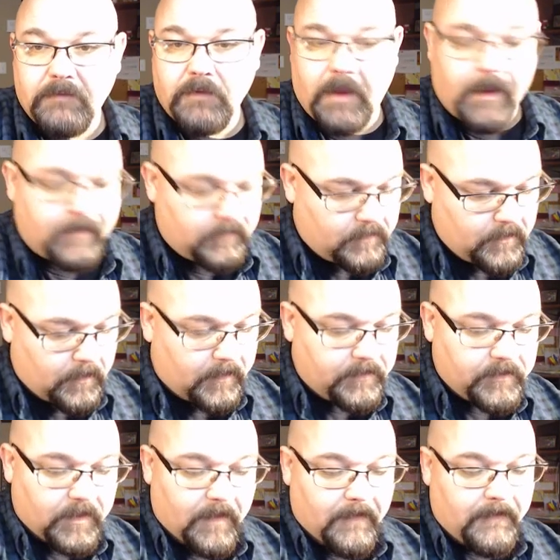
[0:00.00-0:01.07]
light, of
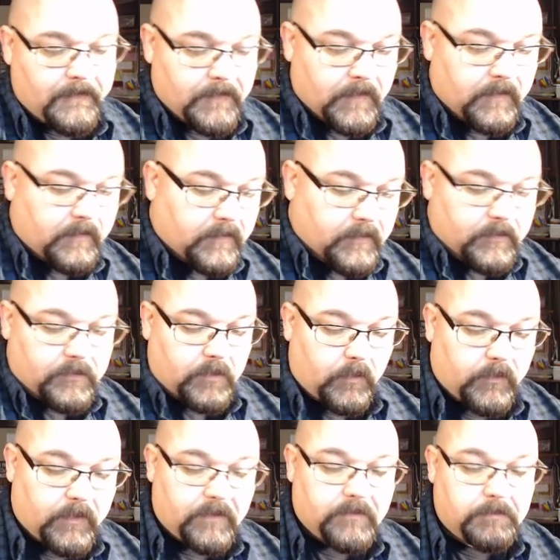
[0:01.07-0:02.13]
course. So
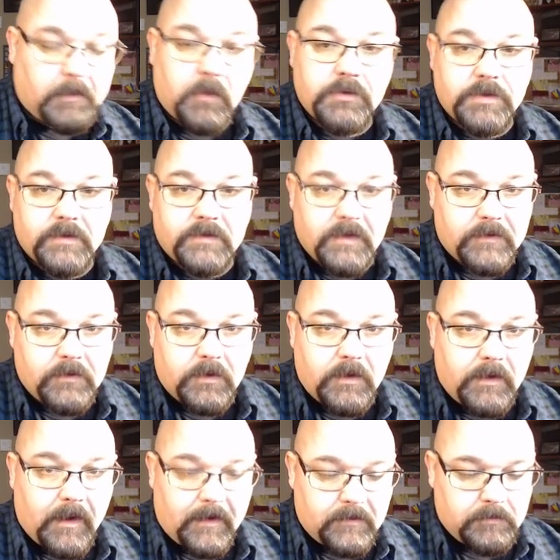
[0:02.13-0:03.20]
this motion sensor
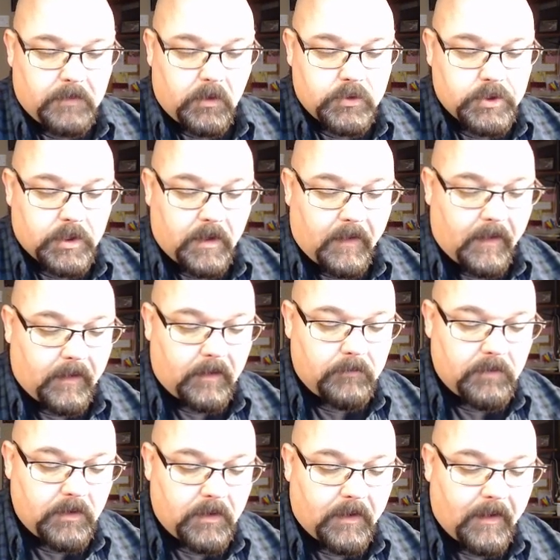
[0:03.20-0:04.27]
detects motion. It
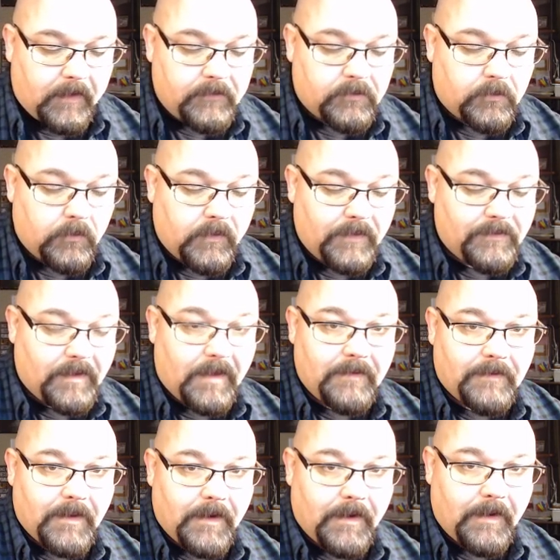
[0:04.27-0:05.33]
communicates through this
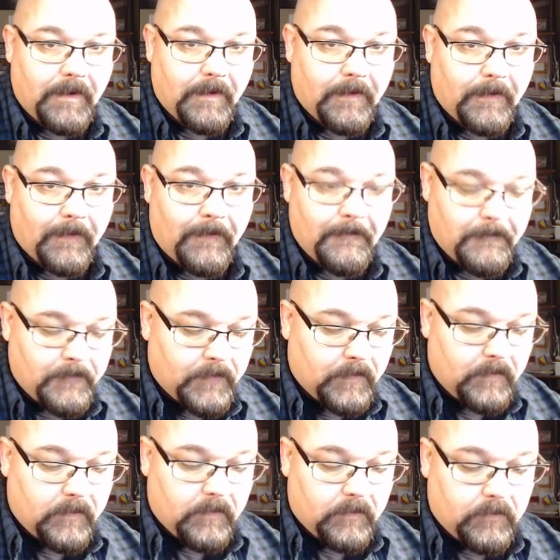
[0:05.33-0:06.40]
antenna here
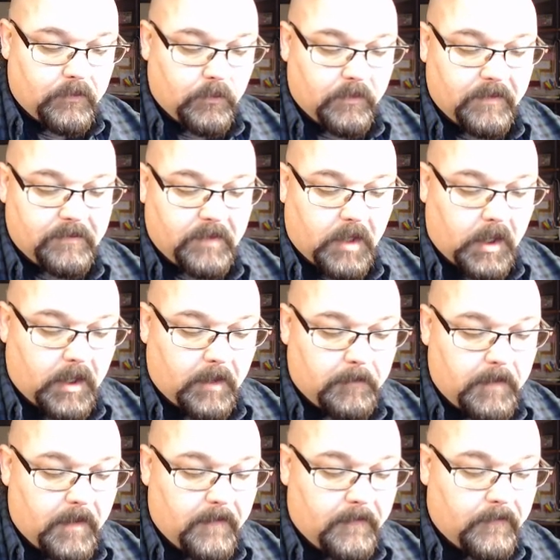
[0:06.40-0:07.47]
to this
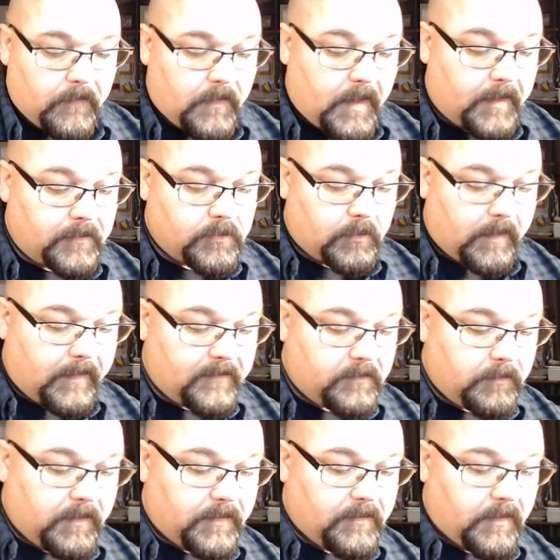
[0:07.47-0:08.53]
hub. That
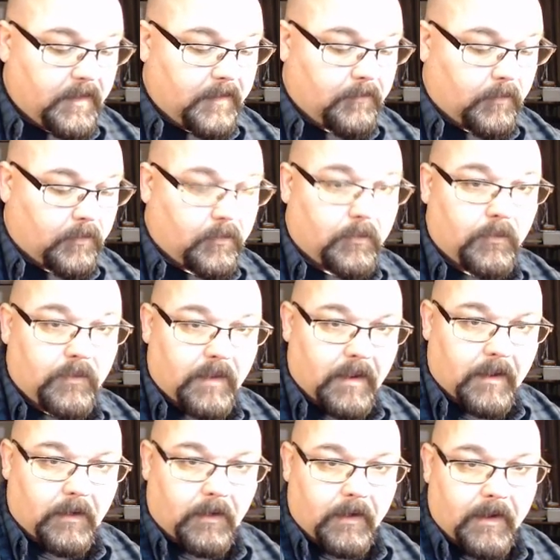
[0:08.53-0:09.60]
transmits it either through the
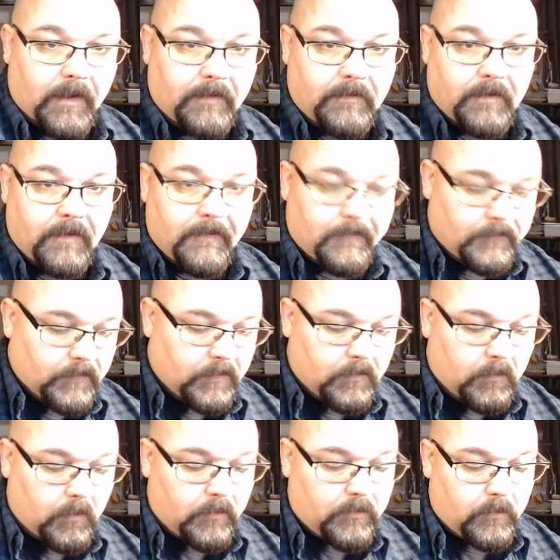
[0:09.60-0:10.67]
internet
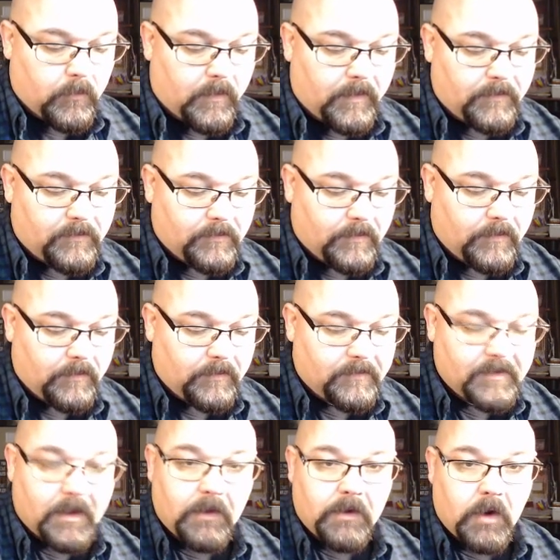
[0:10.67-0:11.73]
or through this
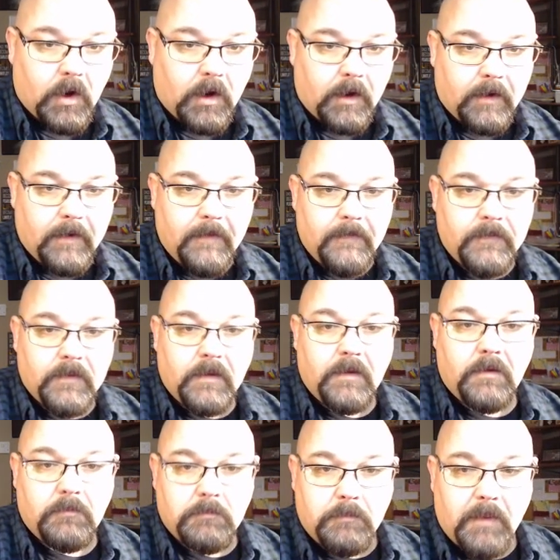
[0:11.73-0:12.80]
cell card
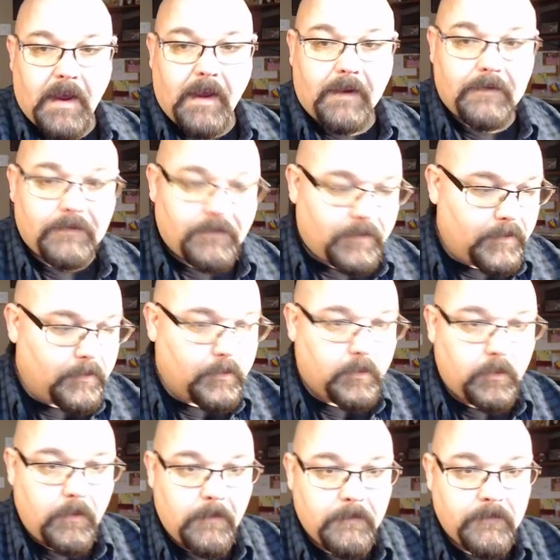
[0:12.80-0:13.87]
back to